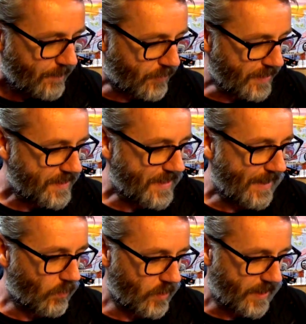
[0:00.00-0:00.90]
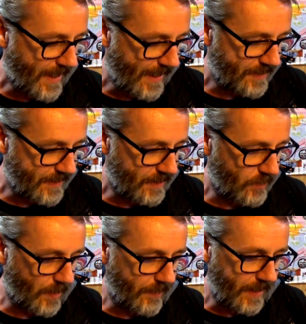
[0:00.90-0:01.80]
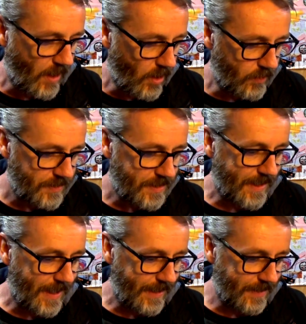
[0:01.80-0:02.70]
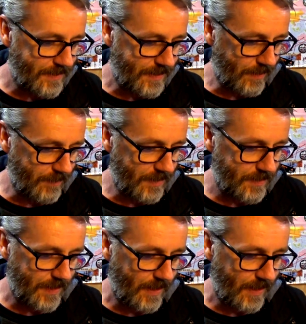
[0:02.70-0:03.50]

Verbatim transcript: Prince Edward County is one of the oldest Canadian settlements